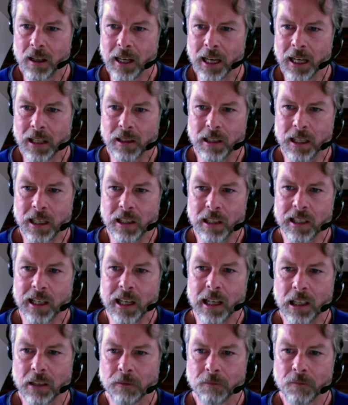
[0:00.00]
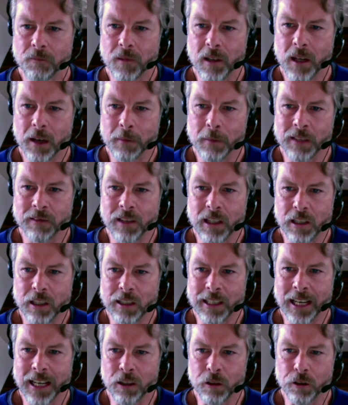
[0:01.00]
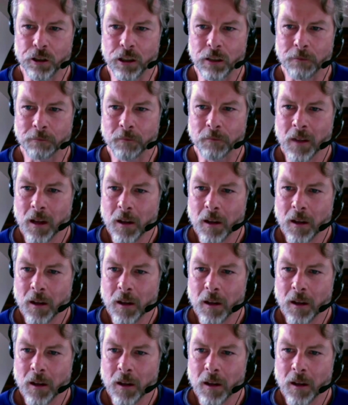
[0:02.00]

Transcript: as they say. I believe that's a technical term.